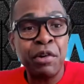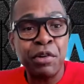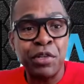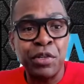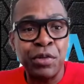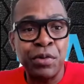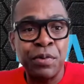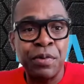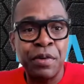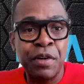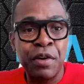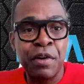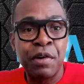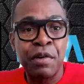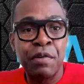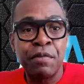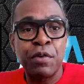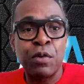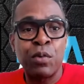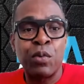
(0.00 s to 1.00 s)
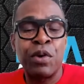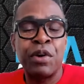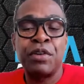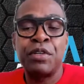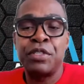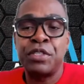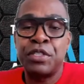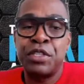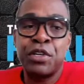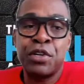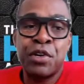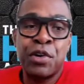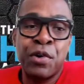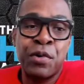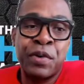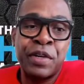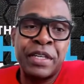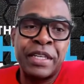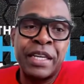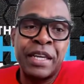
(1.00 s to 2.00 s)
you for where it is you're
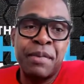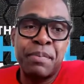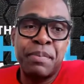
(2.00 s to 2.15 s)
going,